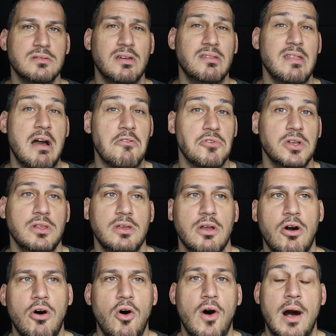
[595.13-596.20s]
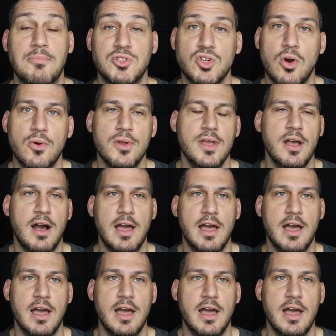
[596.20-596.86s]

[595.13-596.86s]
Like, not really, oh, I'm sorry,